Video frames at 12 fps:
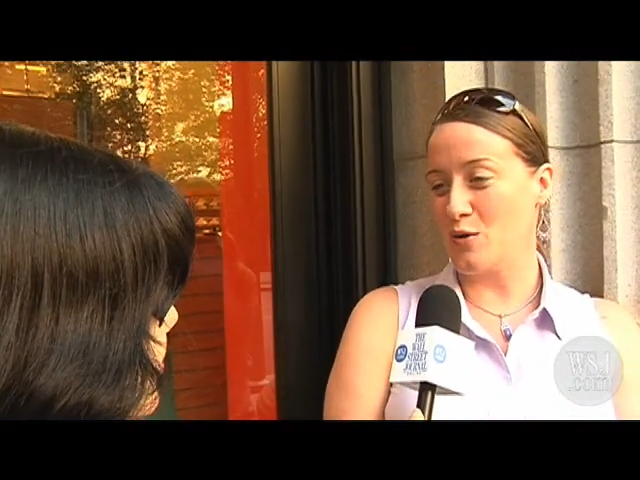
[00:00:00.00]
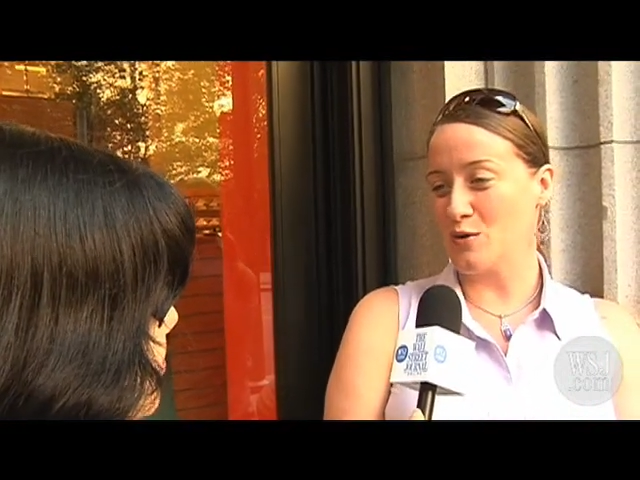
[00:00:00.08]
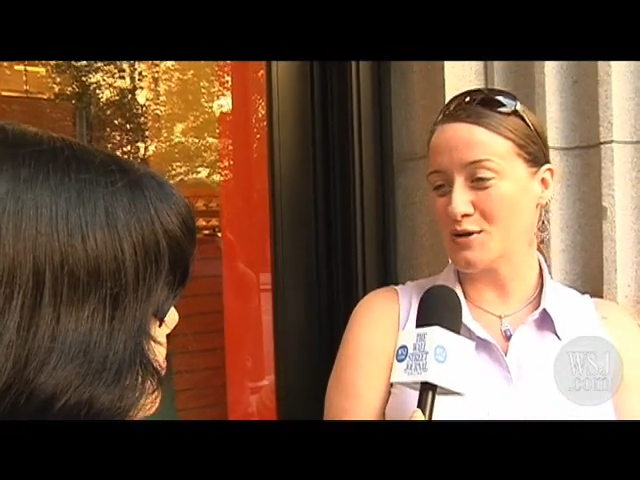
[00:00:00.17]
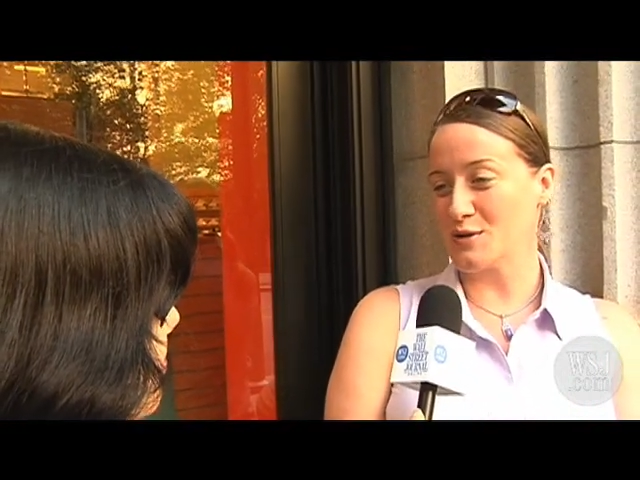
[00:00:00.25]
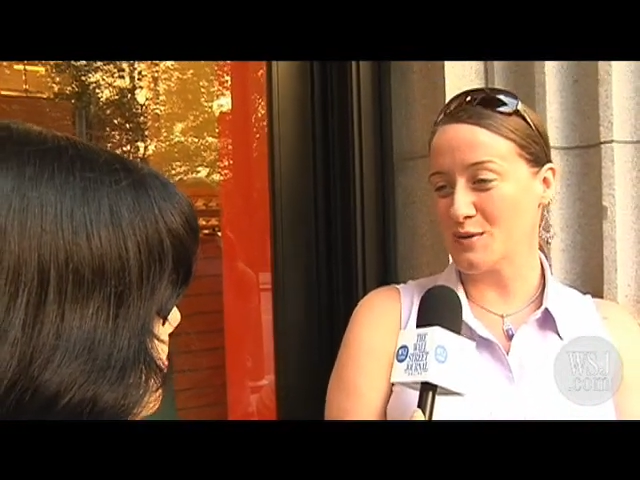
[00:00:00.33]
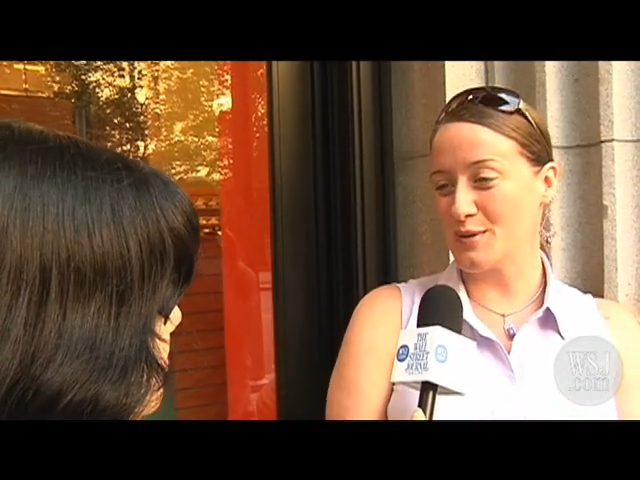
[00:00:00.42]

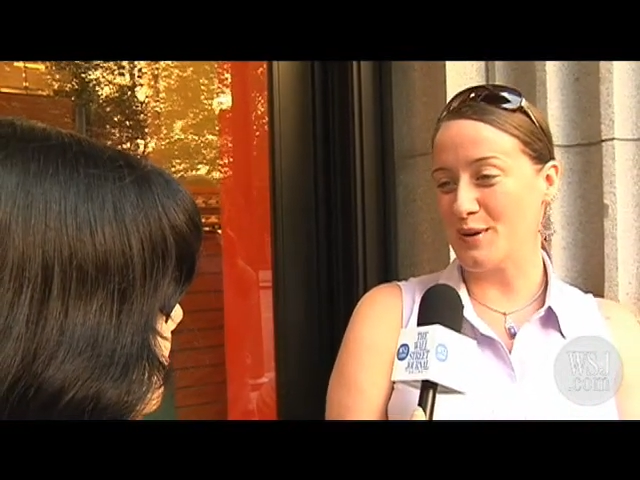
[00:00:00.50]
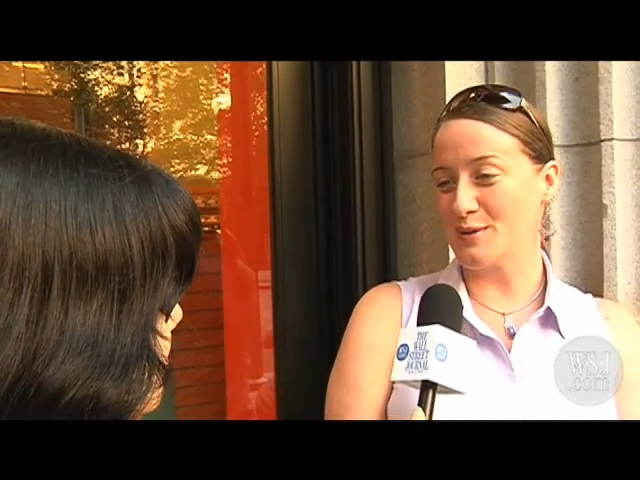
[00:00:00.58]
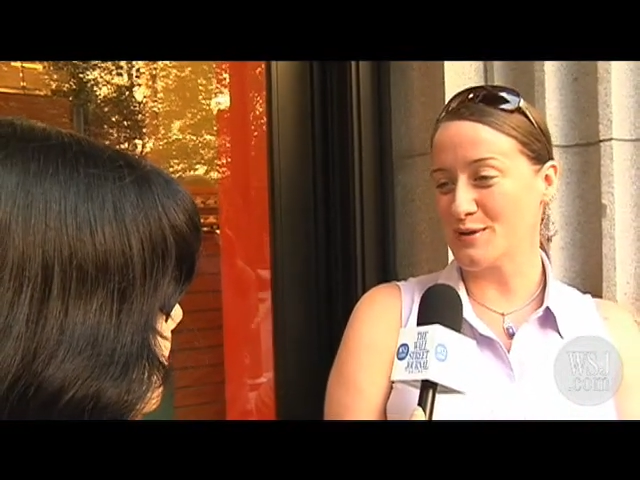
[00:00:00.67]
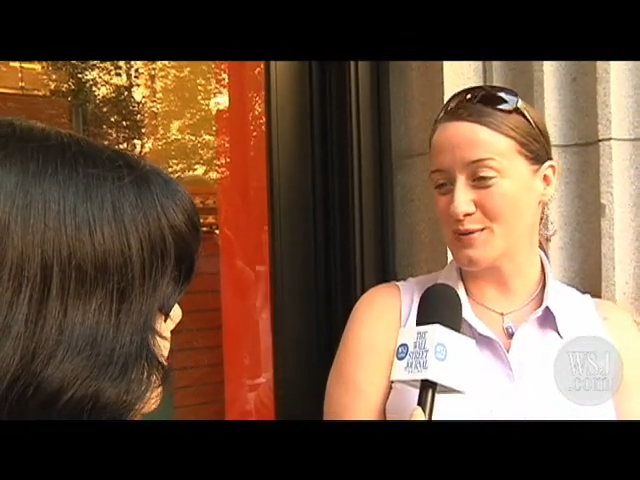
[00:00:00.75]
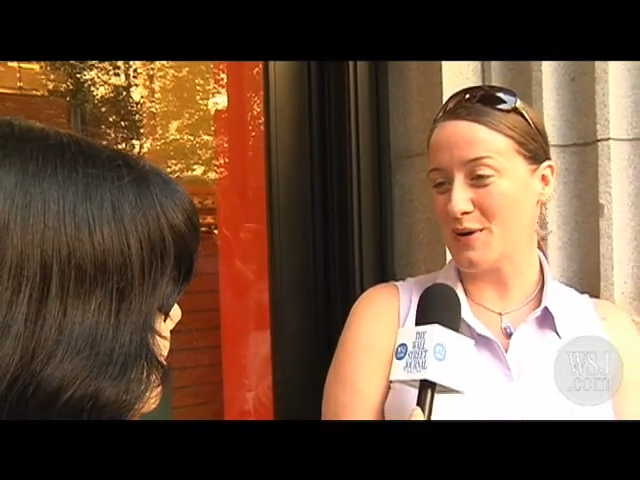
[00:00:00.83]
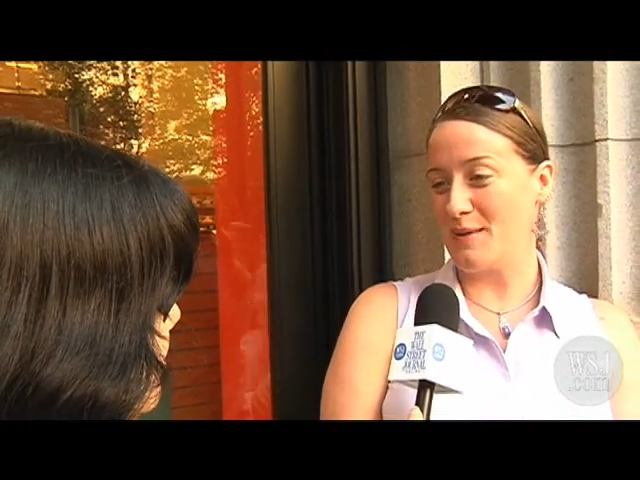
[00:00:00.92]

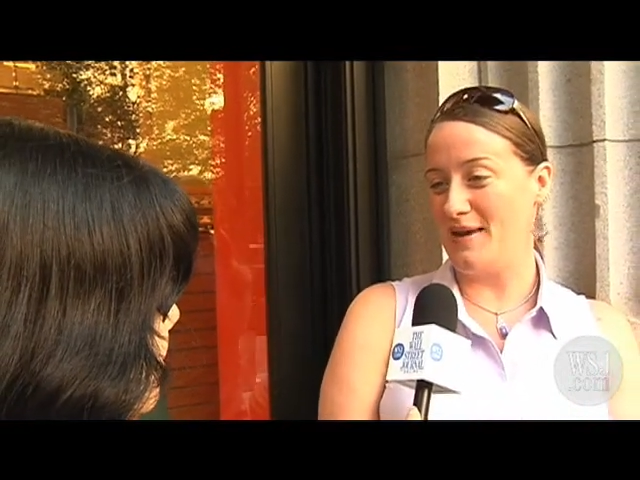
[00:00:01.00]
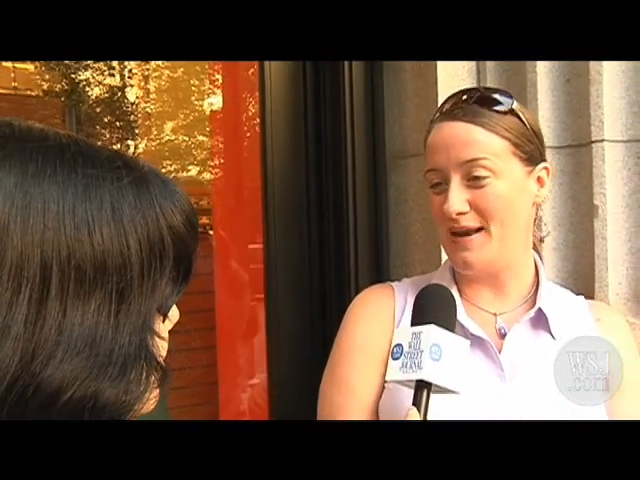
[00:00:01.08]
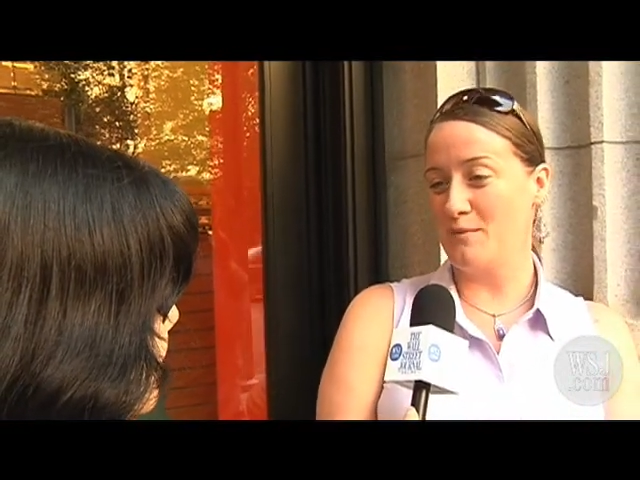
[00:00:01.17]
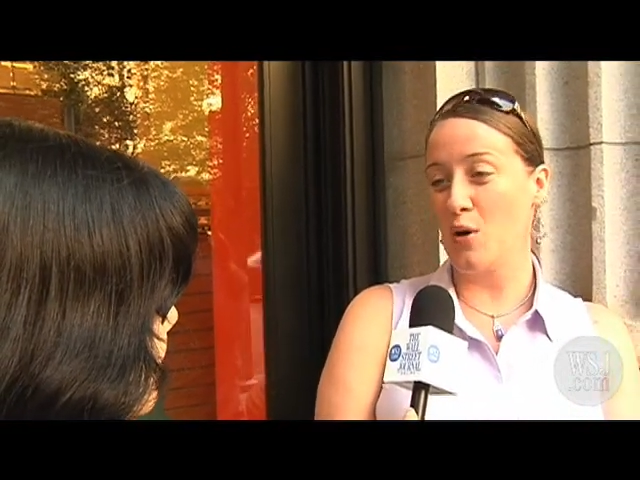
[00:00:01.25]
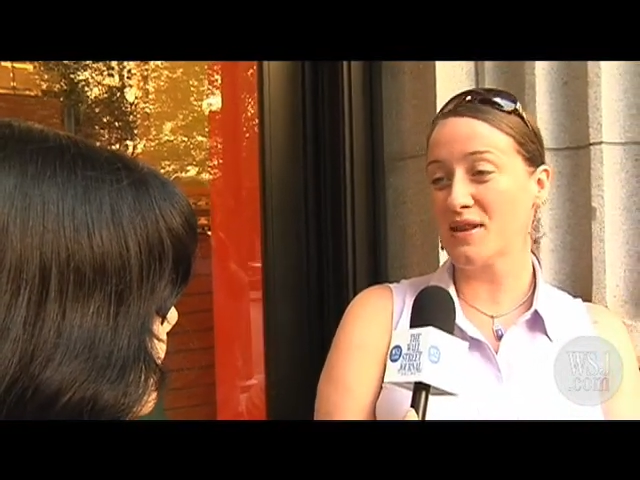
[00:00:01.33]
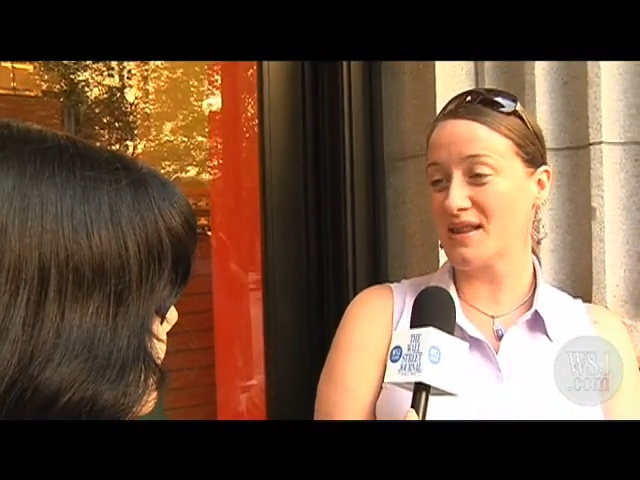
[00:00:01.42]
older
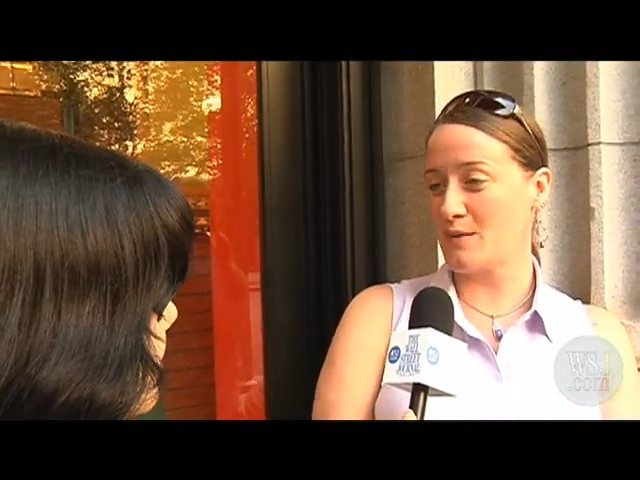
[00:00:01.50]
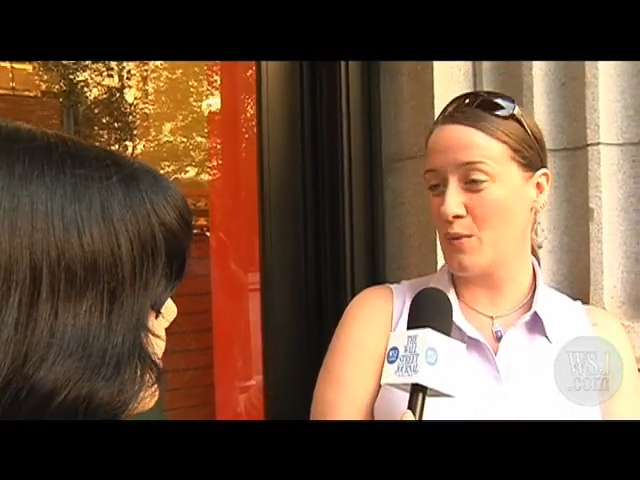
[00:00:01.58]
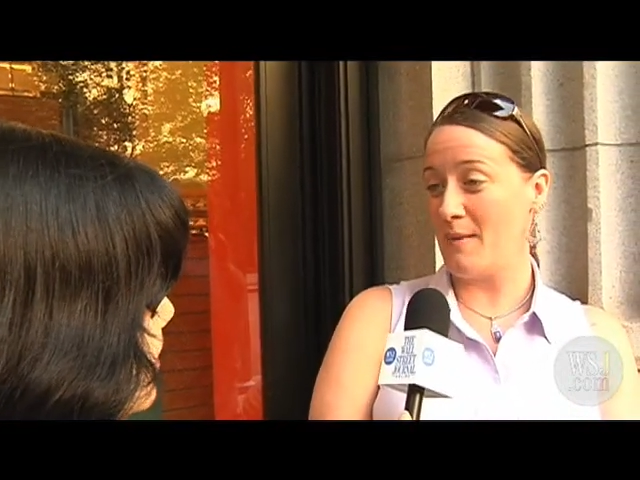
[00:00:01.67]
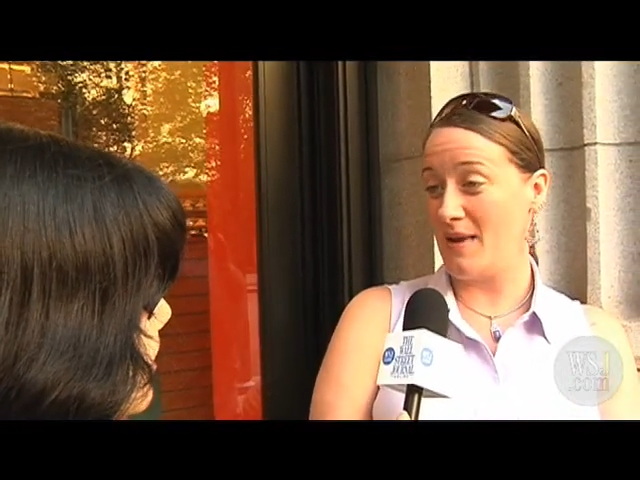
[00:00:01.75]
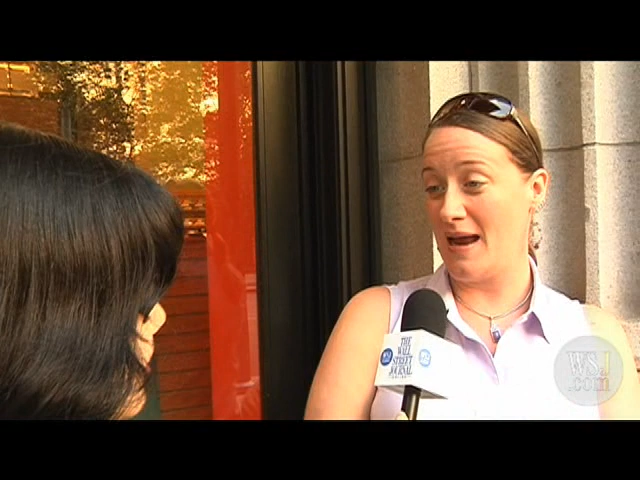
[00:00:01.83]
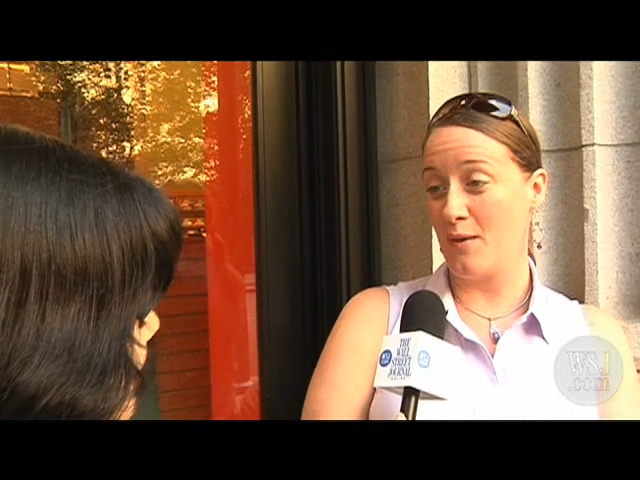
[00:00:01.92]
women, mostly women.